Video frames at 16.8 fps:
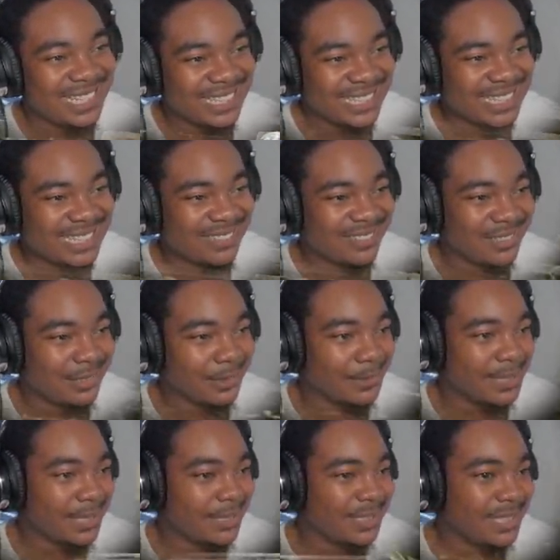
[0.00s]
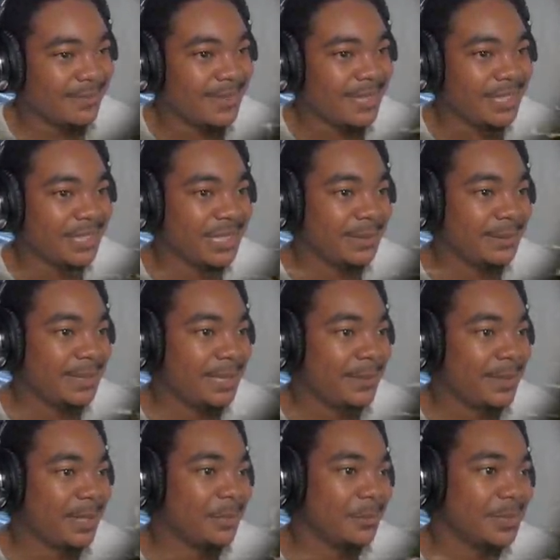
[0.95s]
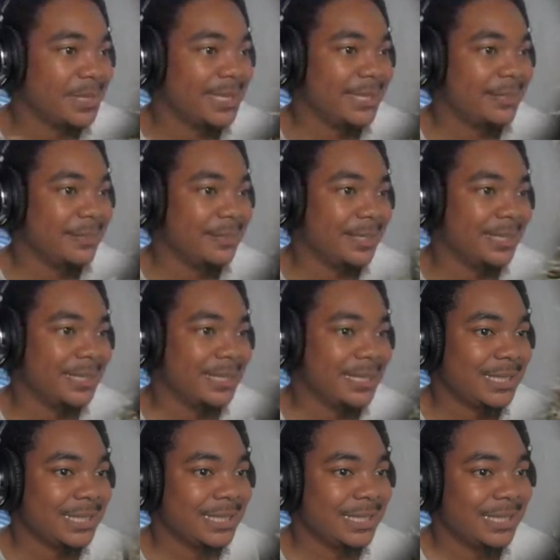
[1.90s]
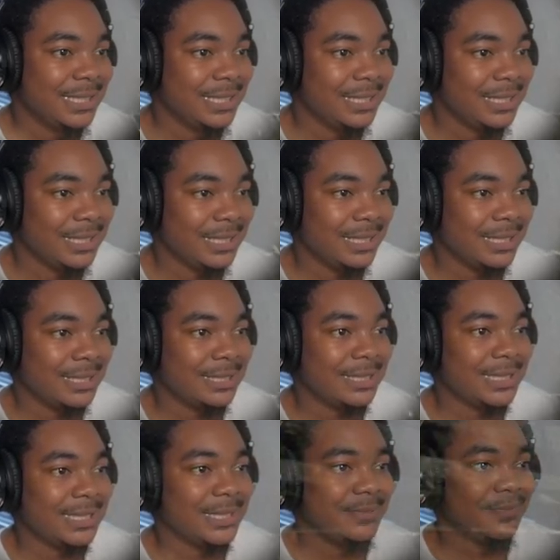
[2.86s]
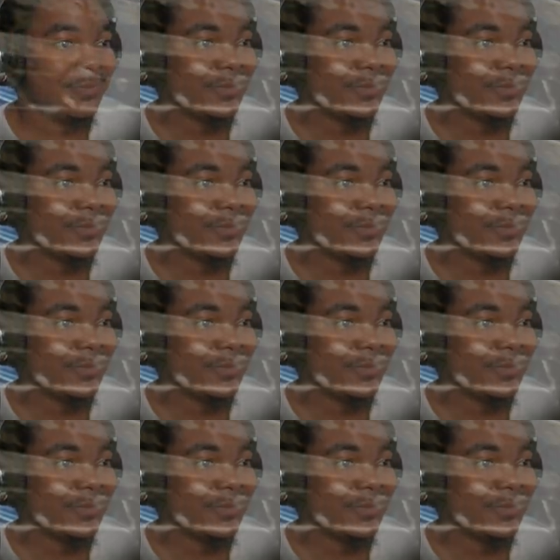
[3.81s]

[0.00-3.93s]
I guess I'll call them Sonic Adventures, but yeah, my whole tier list is